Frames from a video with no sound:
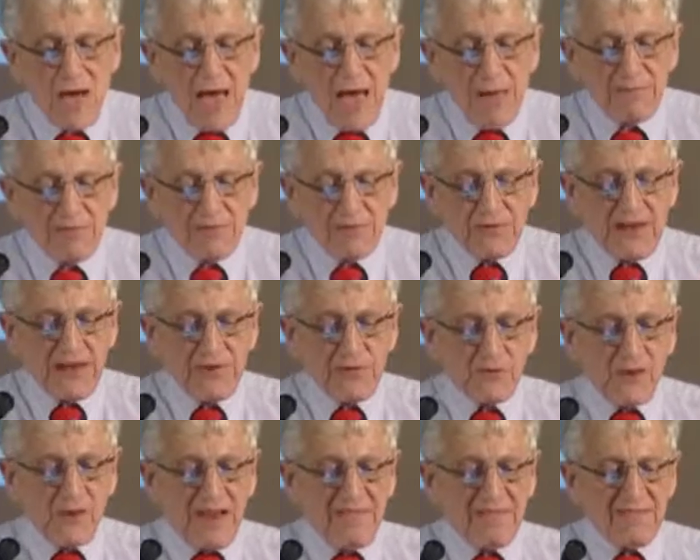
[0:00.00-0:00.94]
Ebbsfleet
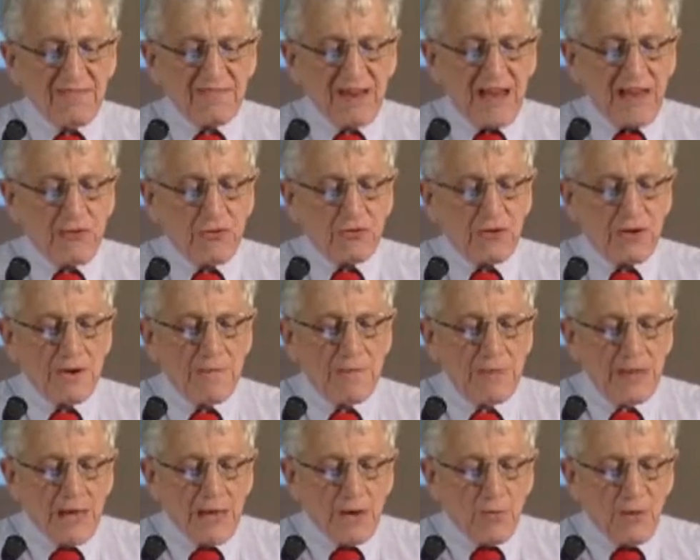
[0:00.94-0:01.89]
train station,
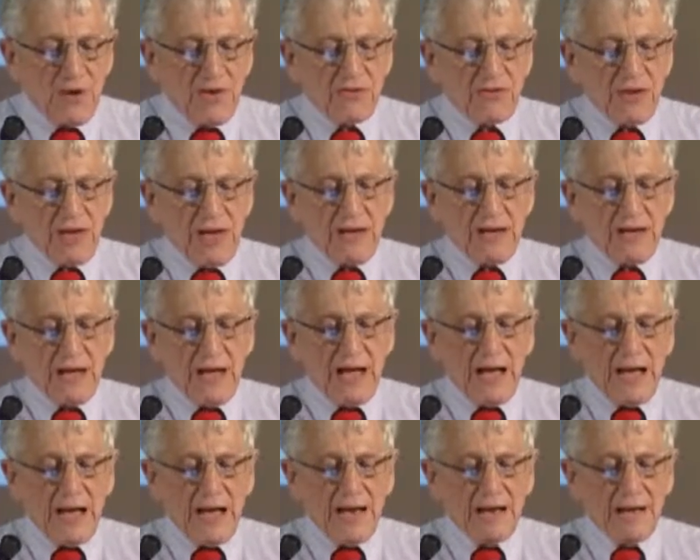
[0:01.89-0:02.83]
which in
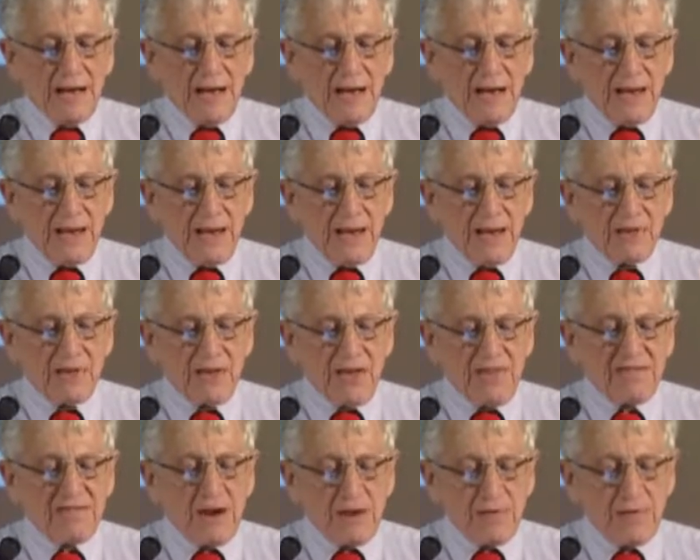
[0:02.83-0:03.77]

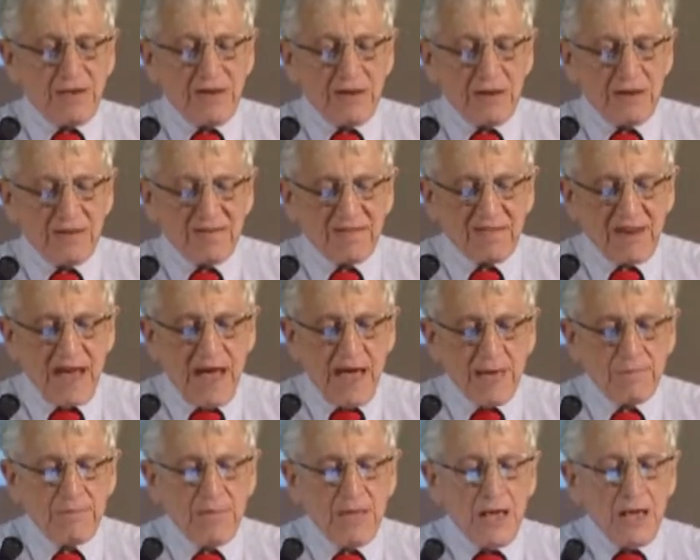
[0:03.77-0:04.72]
just over a year's
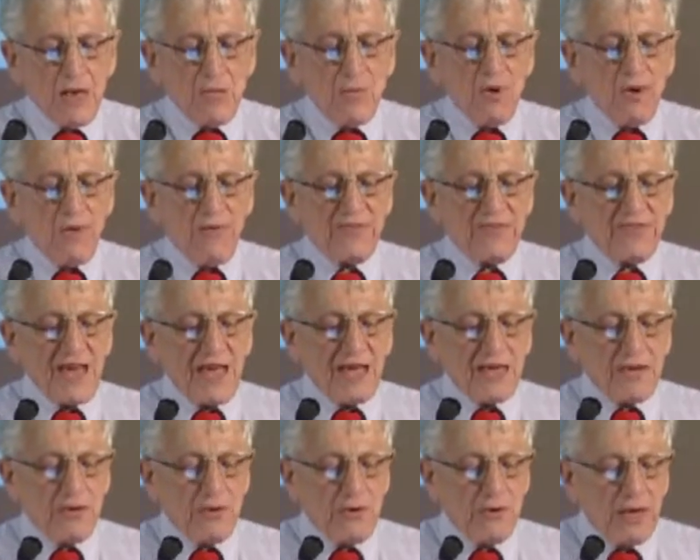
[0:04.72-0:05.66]
time will
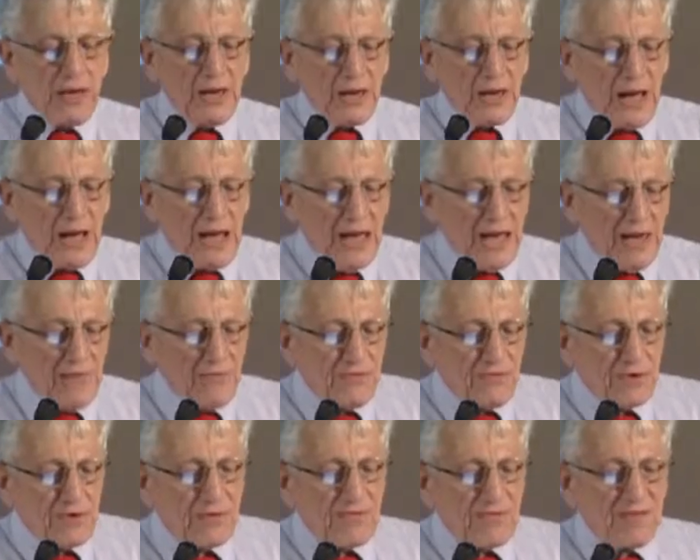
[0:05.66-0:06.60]
take you
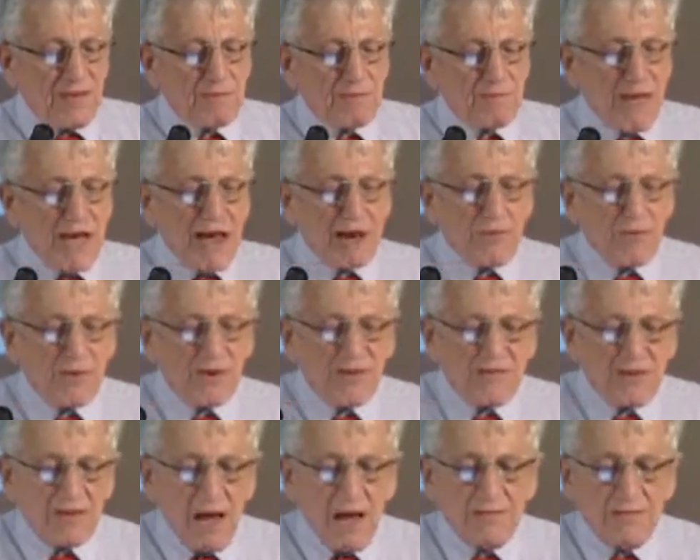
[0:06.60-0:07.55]
into St
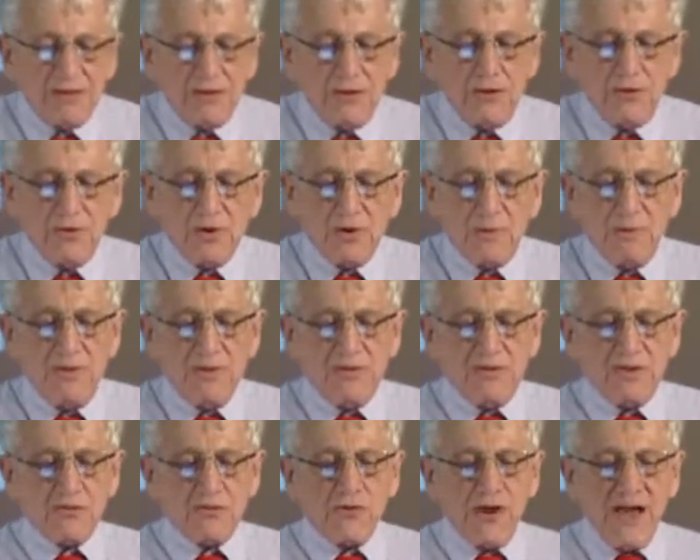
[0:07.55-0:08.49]
Pancras on the new
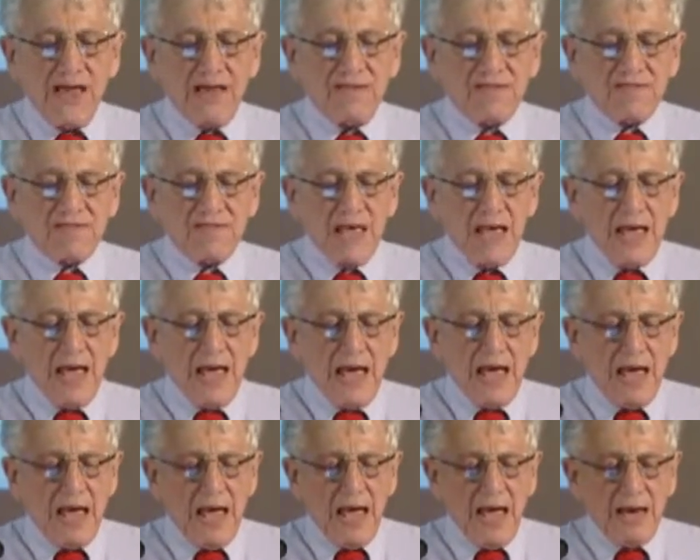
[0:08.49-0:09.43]
commuter trains
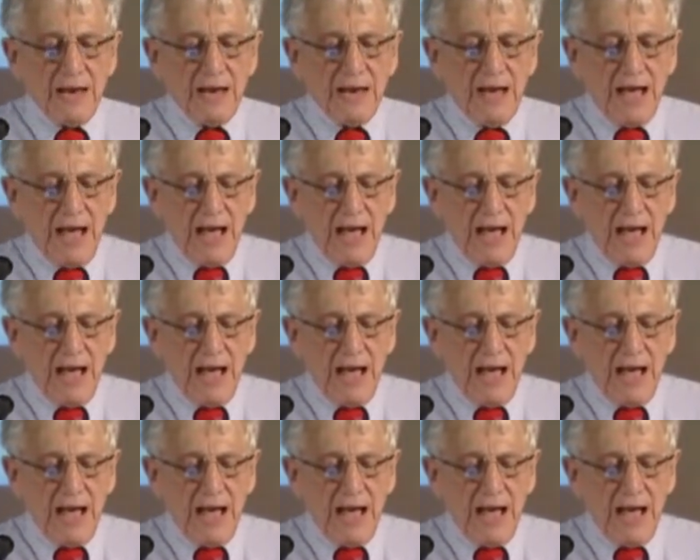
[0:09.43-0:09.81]
in